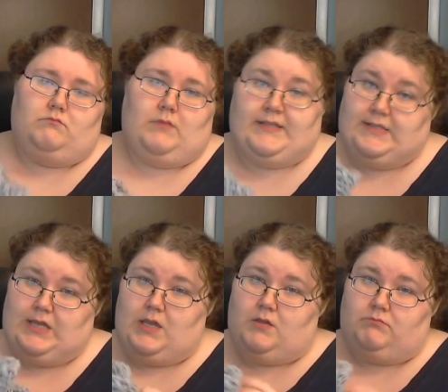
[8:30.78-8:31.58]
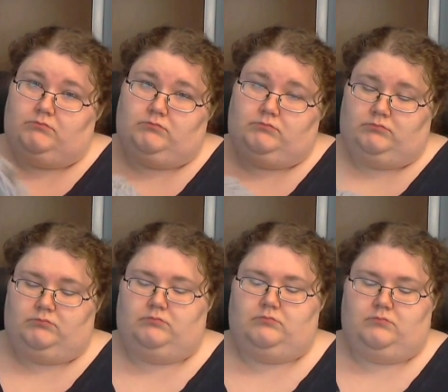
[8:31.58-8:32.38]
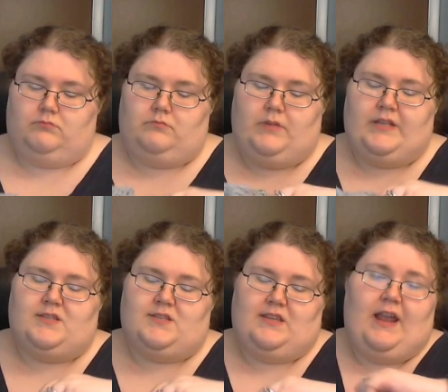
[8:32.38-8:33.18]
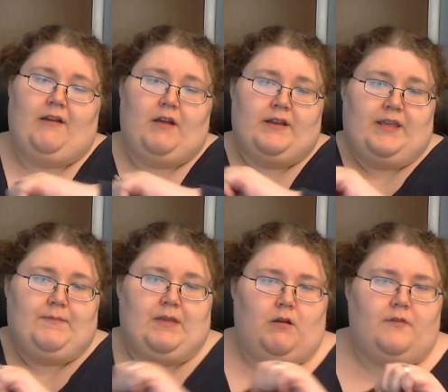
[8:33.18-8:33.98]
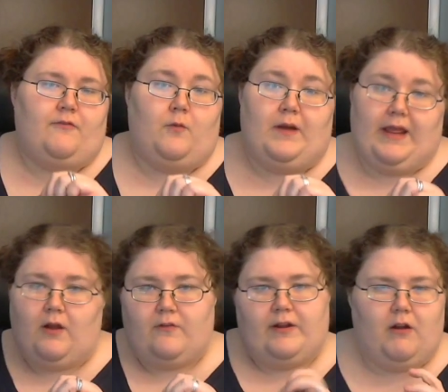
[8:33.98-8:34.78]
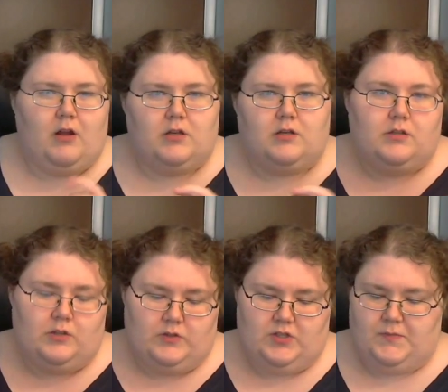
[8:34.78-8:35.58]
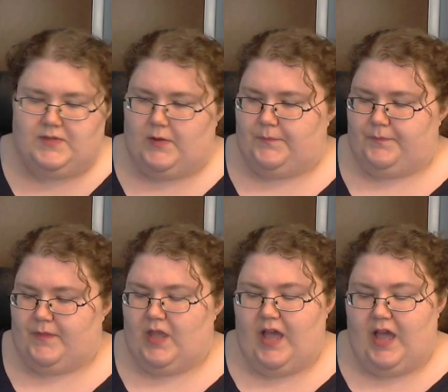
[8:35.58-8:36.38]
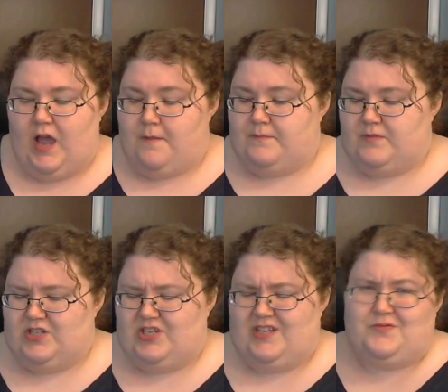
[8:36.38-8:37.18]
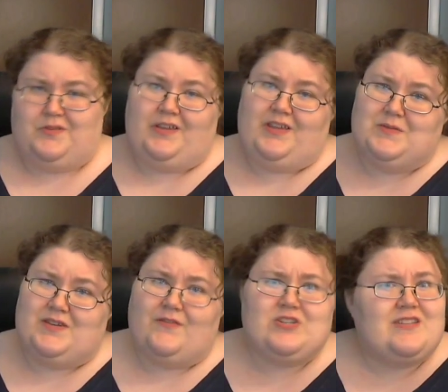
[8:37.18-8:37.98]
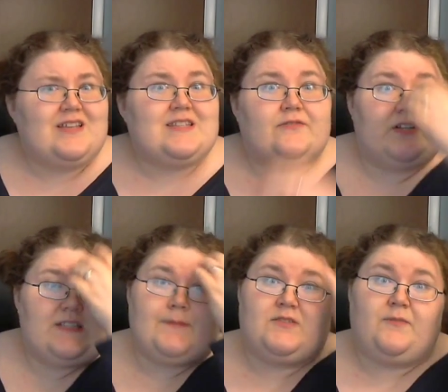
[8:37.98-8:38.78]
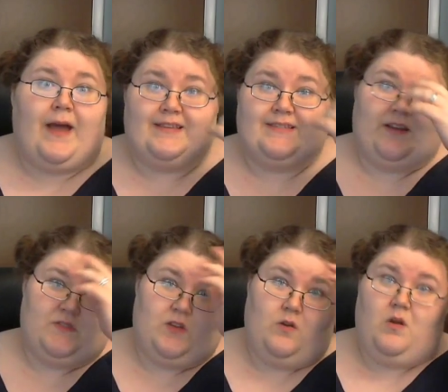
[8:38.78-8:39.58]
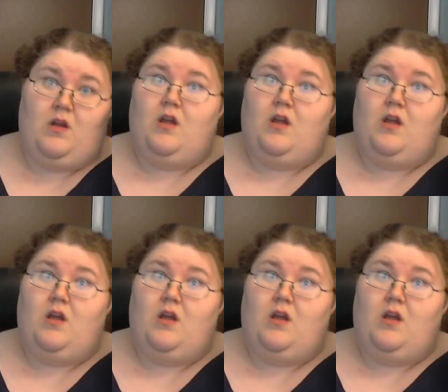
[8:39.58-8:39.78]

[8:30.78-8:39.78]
Etsy. It's Erin Gimme Yarn 418 over here on YouTube. So she has really cute stuff, and she's got different types of bags now. So